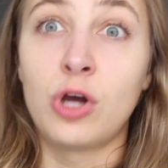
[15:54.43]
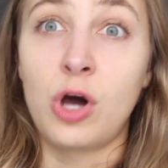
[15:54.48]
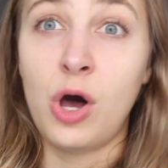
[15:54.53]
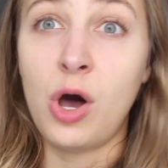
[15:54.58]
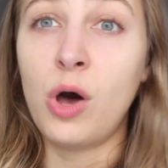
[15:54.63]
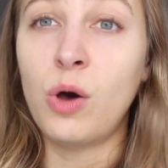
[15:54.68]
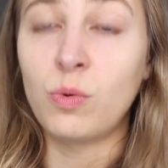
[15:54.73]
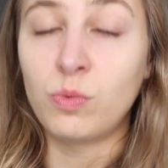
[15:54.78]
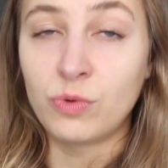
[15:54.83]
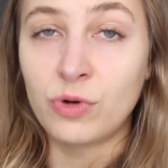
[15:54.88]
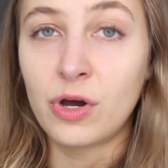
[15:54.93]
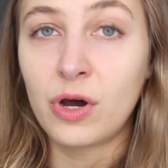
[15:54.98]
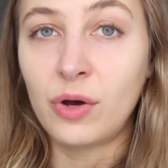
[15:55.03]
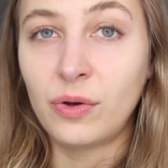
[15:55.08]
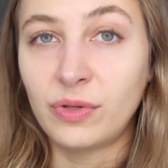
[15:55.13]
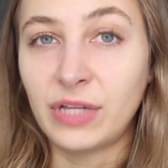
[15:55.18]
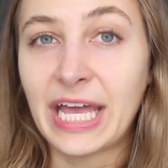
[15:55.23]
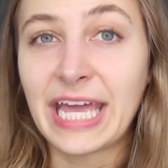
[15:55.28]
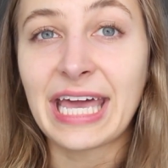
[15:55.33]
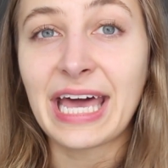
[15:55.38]
oh
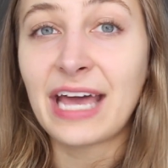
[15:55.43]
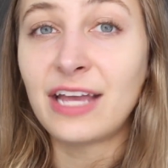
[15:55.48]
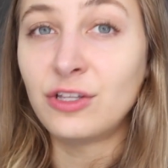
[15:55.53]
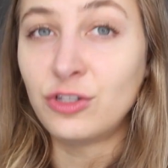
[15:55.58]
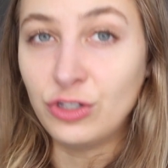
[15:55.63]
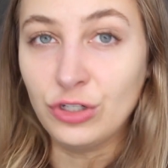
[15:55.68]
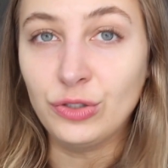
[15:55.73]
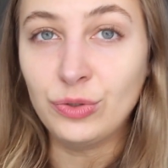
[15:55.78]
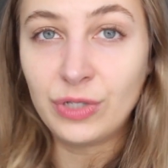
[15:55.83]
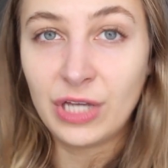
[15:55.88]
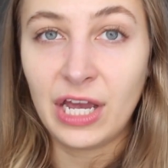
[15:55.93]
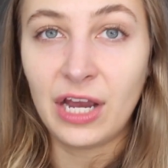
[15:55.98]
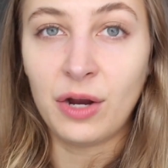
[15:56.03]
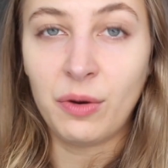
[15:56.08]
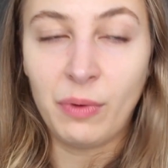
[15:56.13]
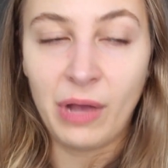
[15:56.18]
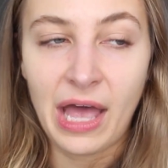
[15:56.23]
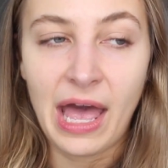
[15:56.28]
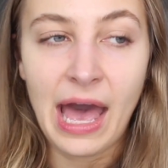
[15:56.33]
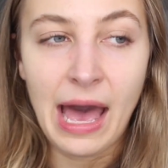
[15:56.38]
no, like I do
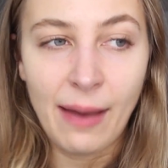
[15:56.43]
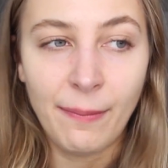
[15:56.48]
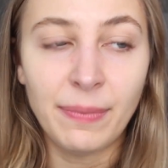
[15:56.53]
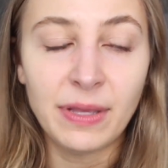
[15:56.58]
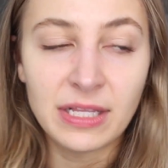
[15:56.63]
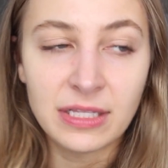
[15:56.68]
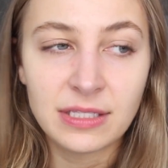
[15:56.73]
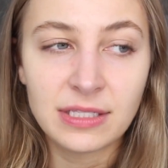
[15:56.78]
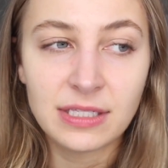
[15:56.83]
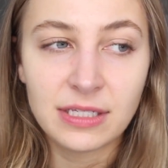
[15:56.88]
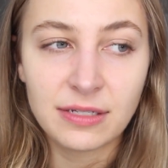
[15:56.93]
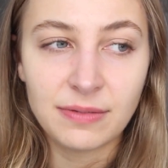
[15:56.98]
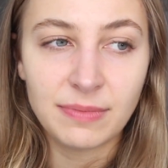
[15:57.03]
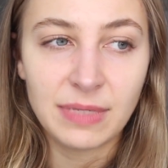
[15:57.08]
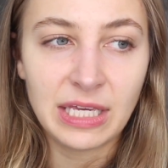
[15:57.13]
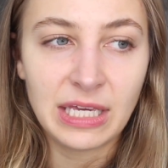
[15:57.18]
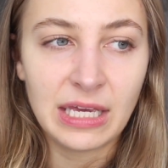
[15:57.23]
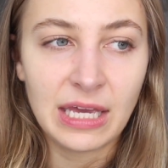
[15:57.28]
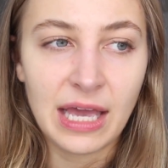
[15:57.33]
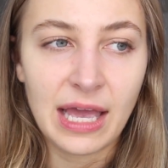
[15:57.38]
care what happens to
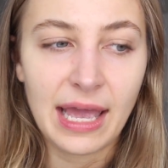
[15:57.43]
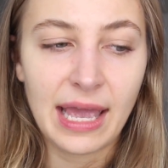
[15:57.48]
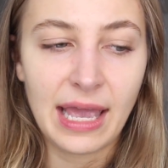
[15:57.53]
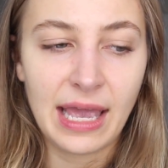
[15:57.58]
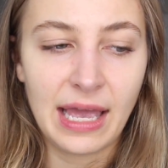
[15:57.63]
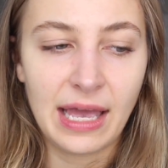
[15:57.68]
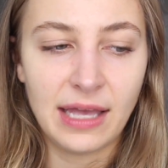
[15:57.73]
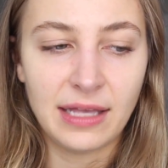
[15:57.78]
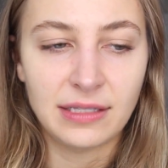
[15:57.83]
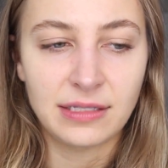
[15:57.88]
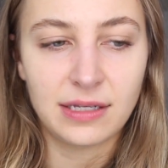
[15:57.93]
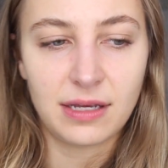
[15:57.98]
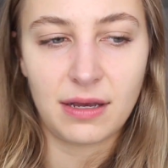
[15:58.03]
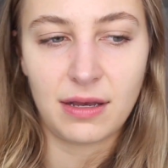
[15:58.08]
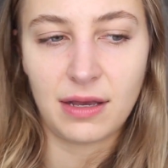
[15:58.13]
me, and